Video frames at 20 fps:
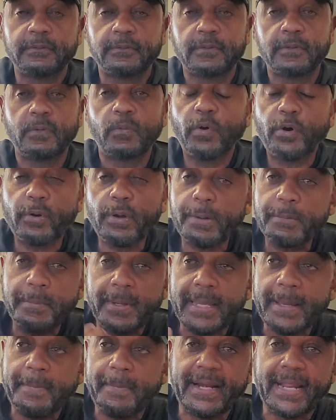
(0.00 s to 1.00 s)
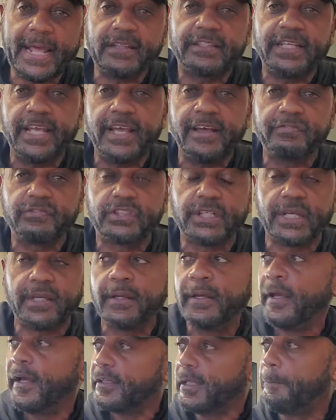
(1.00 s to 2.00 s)
What do I mean by that, DFG?
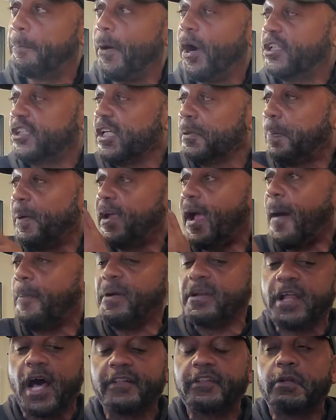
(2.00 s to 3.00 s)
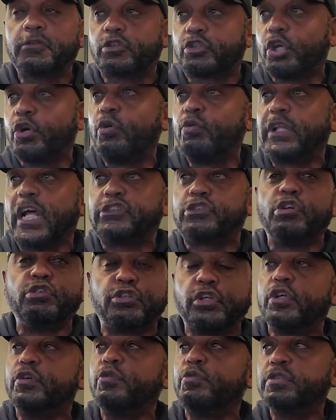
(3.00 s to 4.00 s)
The book just become another tool that you
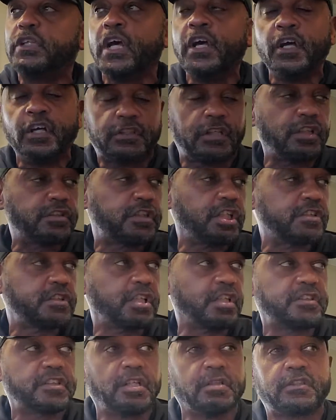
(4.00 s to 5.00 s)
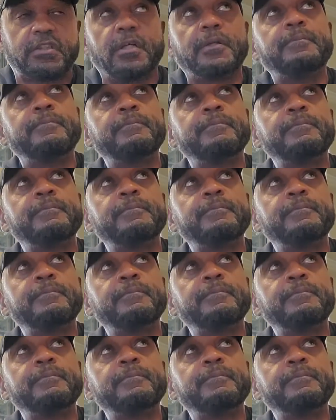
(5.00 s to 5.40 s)
use to